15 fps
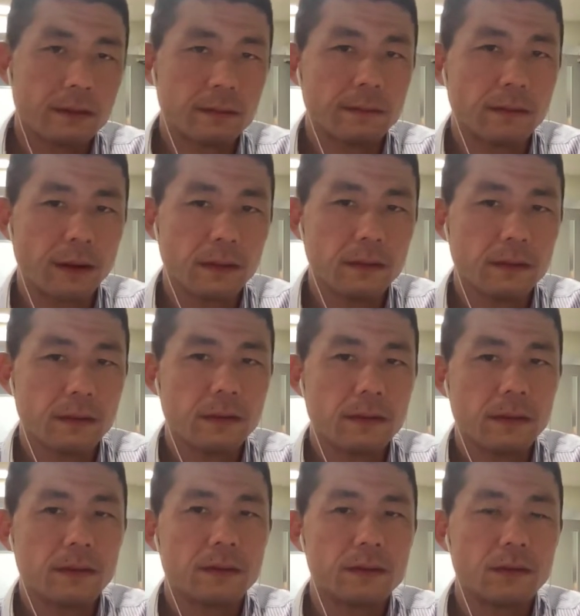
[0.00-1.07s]
right?
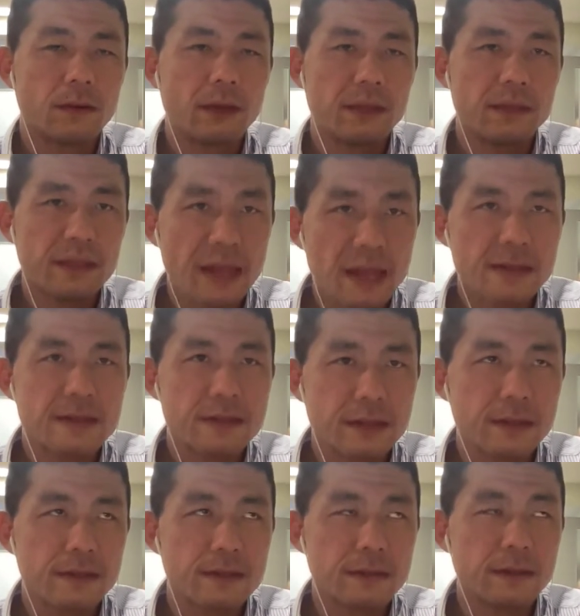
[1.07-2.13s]
So in that
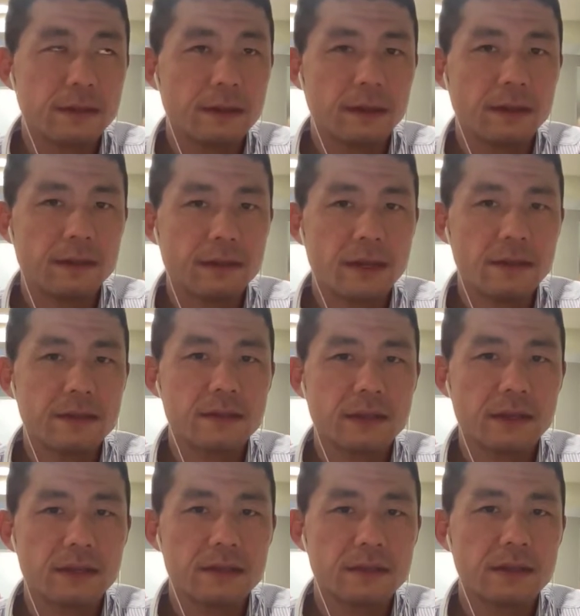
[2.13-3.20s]
sense, in that
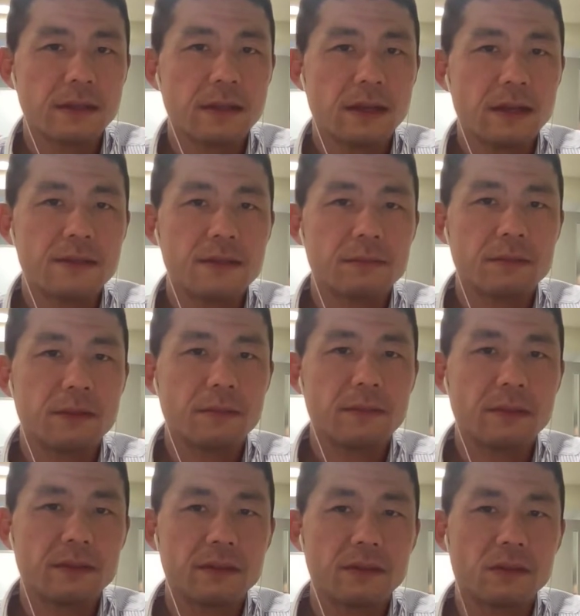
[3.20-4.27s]
sense, I sometimes
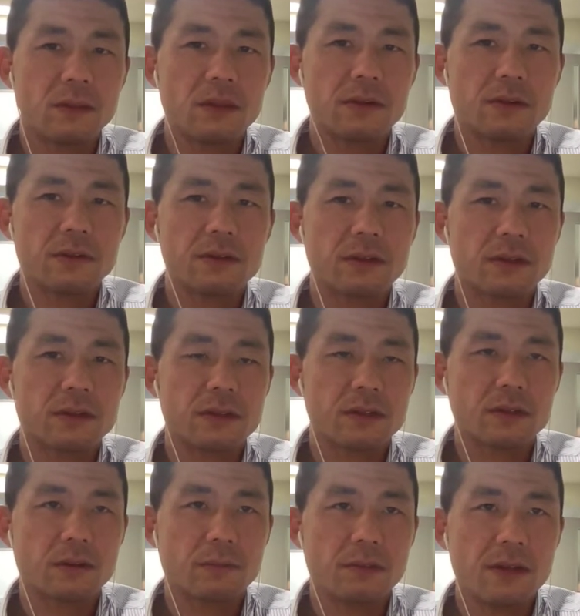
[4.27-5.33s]
think that gender
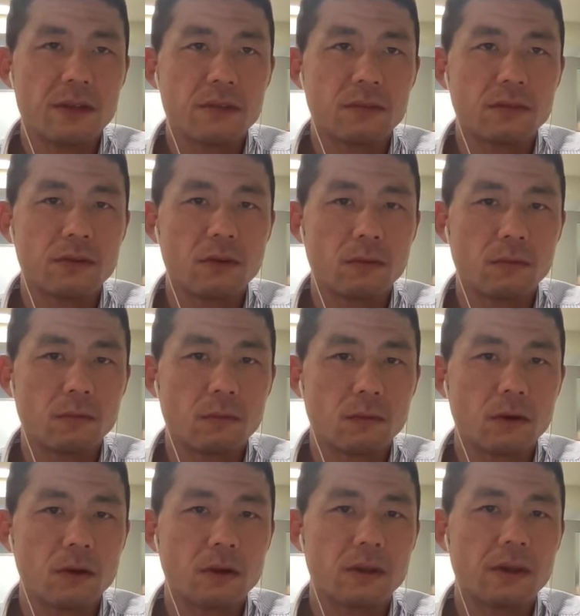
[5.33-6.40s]
discrimination on
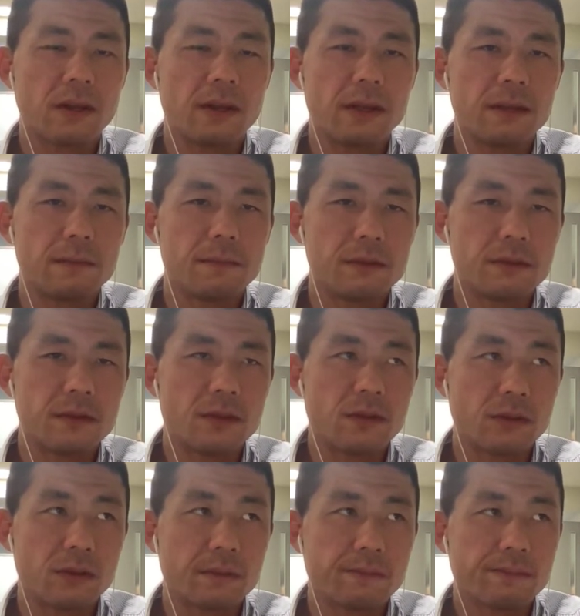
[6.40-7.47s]
work and
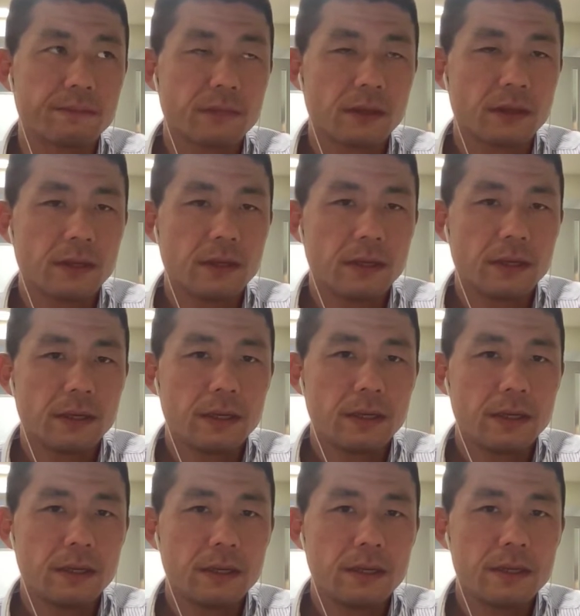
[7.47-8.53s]
position
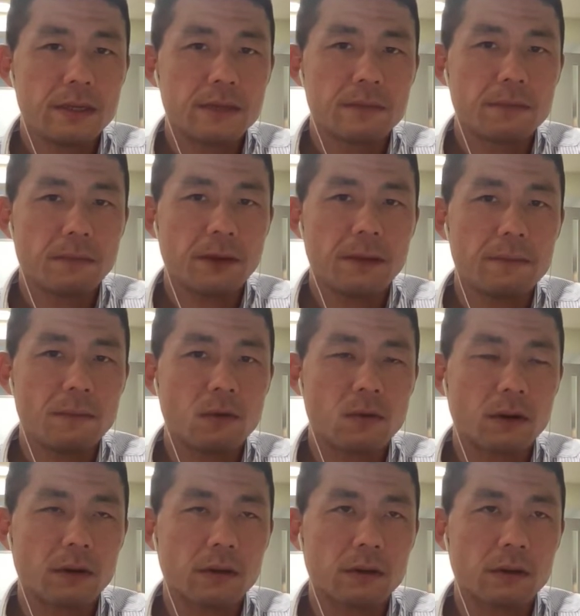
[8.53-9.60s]
is way
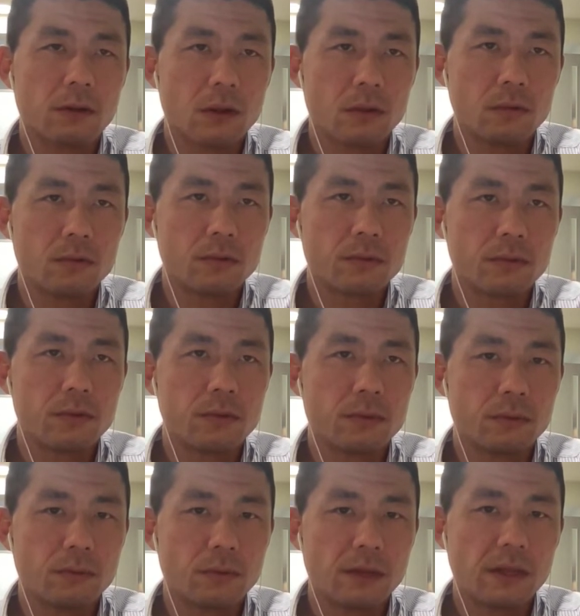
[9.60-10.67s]
more close to
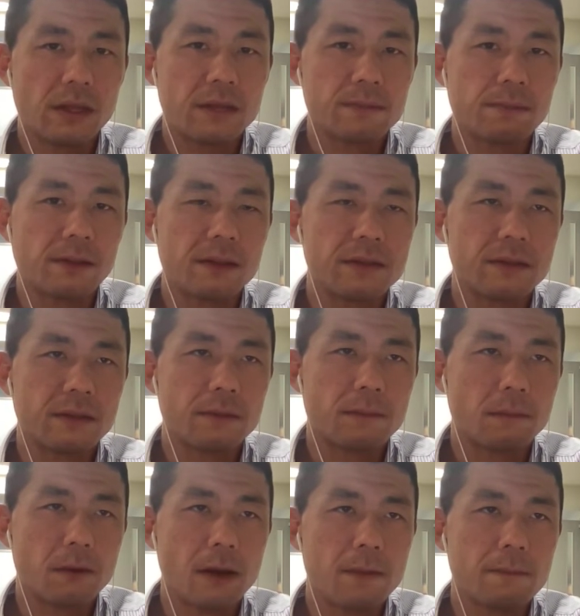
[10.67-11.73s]
realize placing the
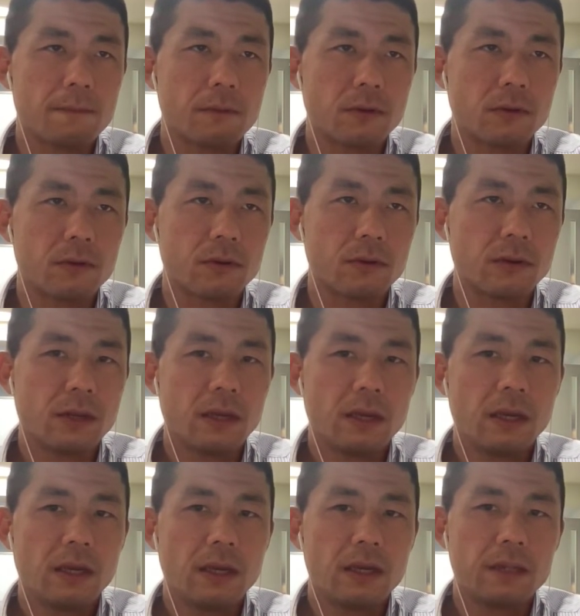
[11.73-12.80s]
right person
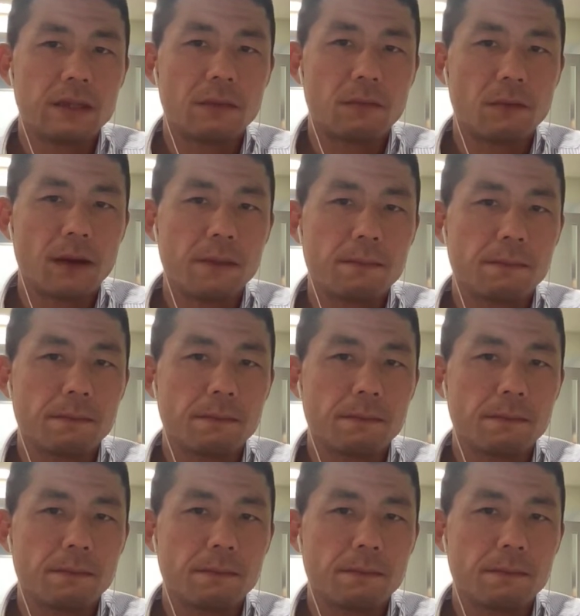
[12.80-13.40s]
in the right